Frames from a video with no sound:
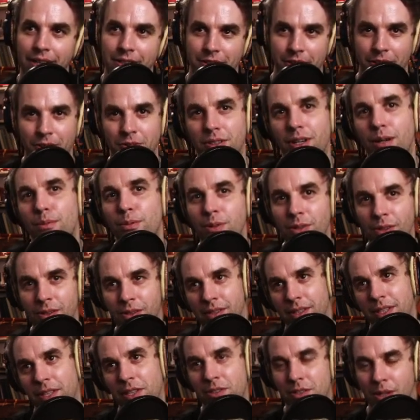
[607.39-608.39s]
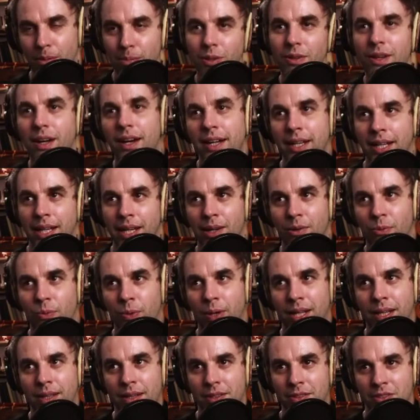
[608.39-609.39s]
So you double Hane
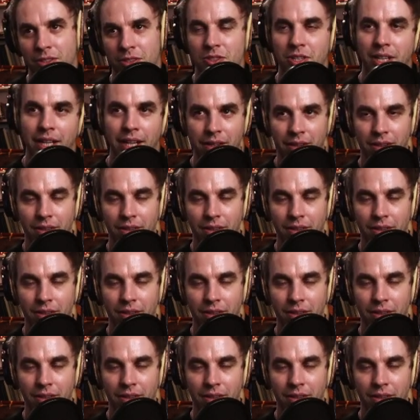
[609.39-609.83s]
when there's a